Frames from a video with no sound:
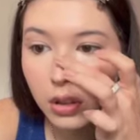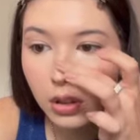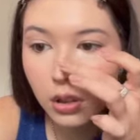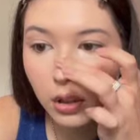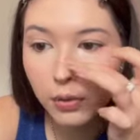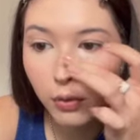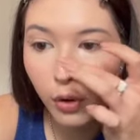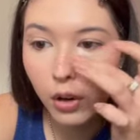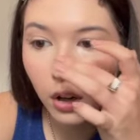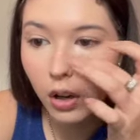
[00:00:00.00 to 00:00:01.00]
here
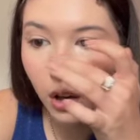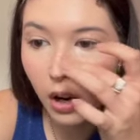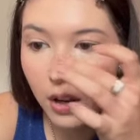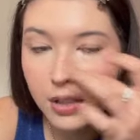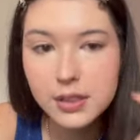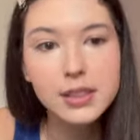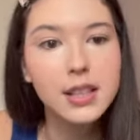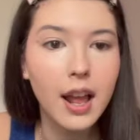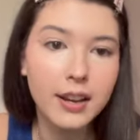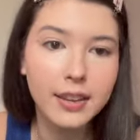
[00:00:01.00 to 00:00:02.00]
for a
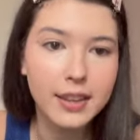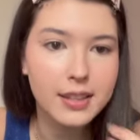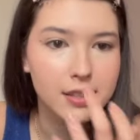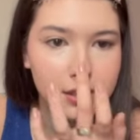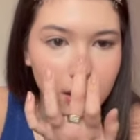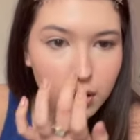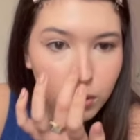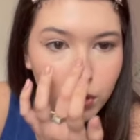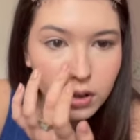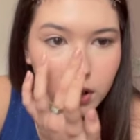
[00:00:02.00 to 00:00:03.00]
sun-kissed
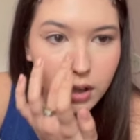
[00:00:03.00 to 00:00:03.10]
look.